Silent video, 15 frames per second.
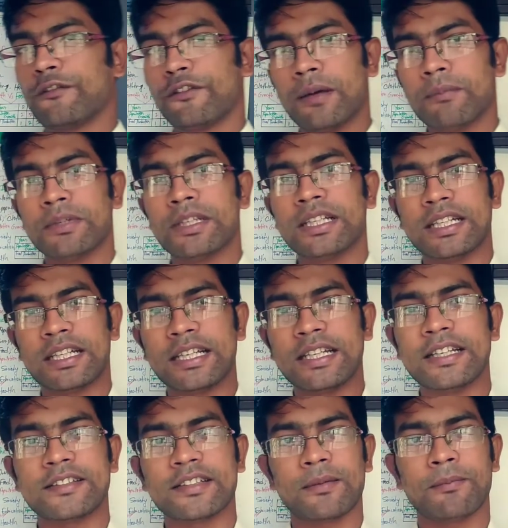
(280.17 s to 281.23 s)
Family
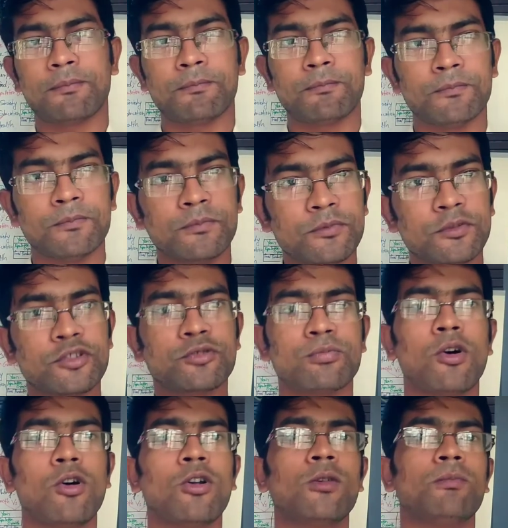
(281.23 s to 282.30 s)
is a
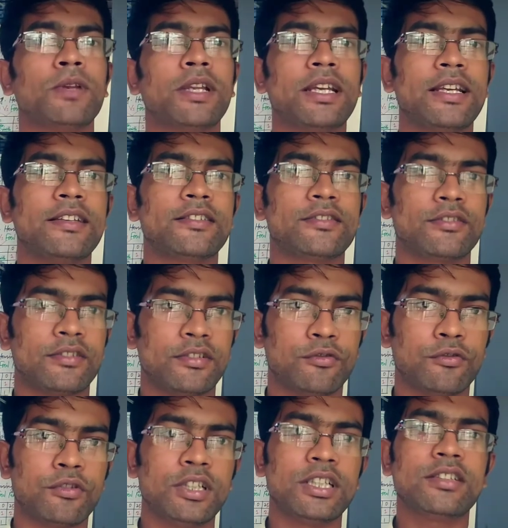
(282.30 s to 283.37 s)
small place
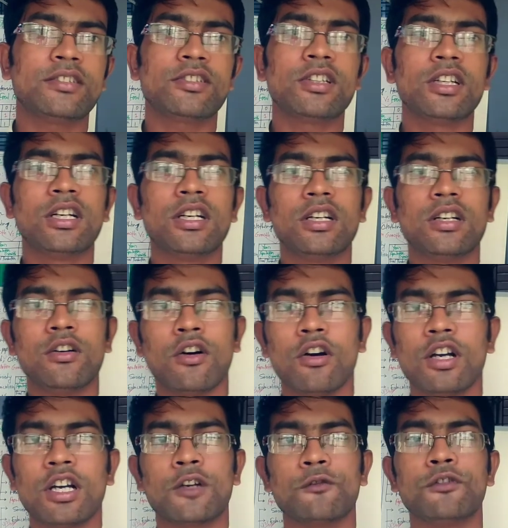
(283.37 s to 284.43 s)

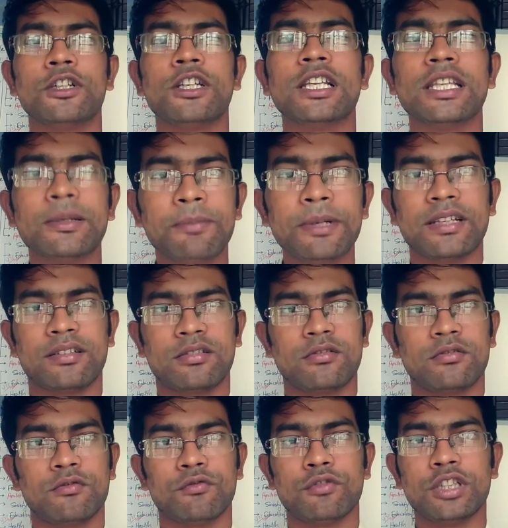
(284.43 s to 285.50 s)
where we live in
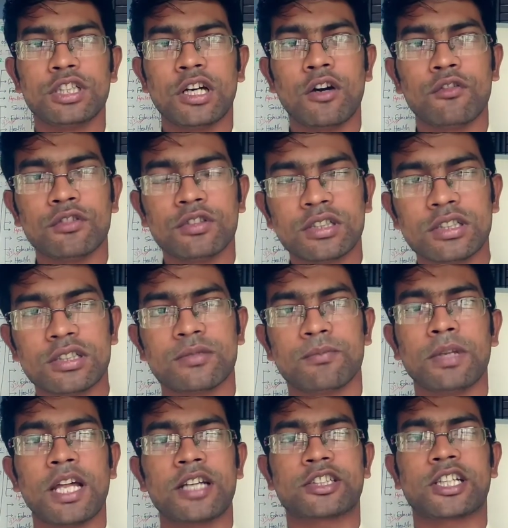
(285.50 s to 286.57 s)
with our
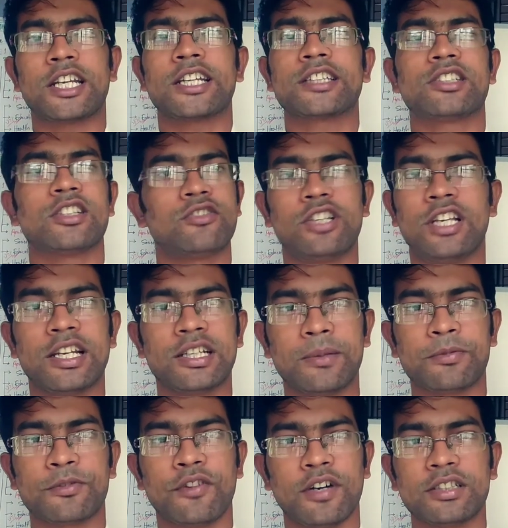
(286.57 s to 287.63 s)
blood connected
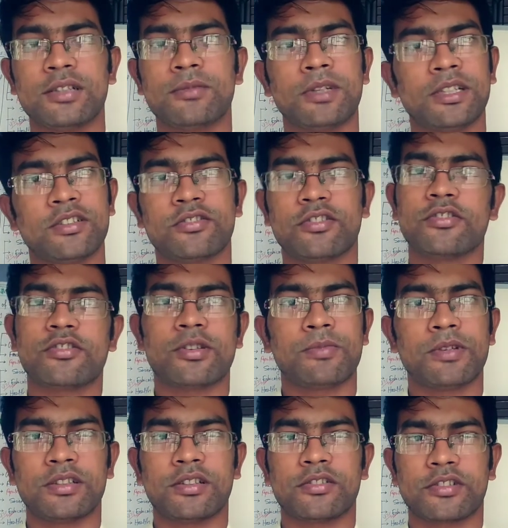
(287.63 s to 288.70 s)
relatives, father, mother, sister,
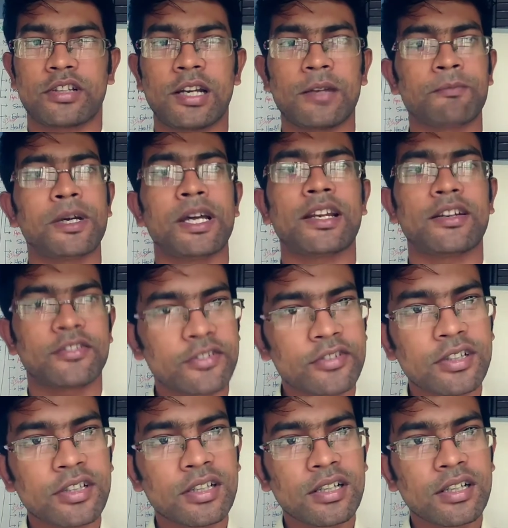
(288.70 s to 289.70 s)
brothers, grandparents.